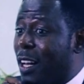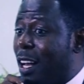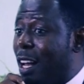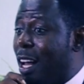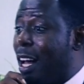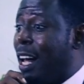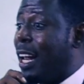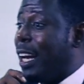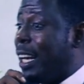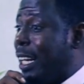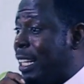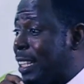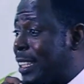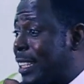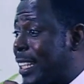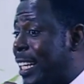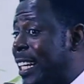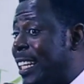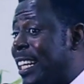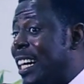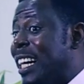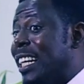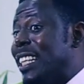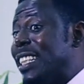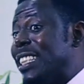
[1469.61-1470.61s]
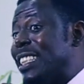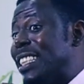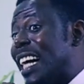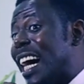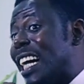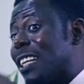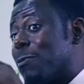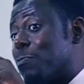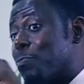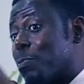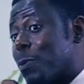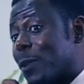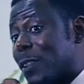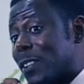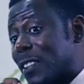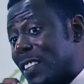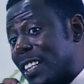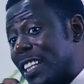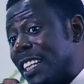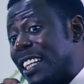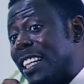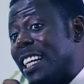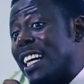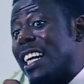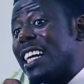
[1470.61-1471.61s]
Listen, that
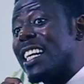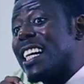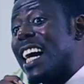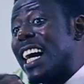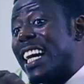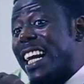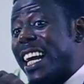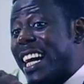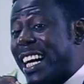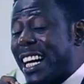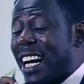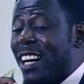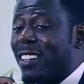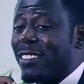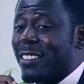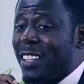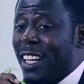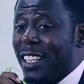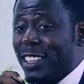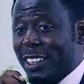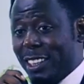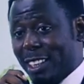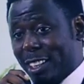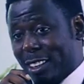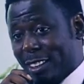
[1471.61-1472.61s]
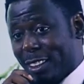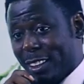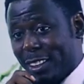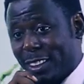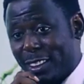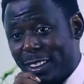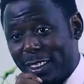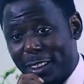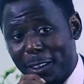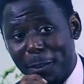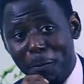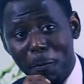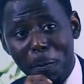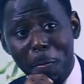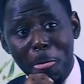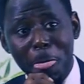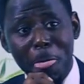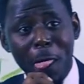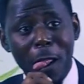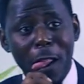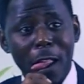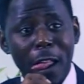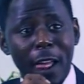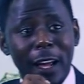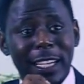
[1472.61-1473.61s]
person can encounter Jesus.
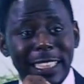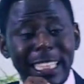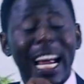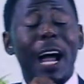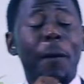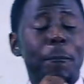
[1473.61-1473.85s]
That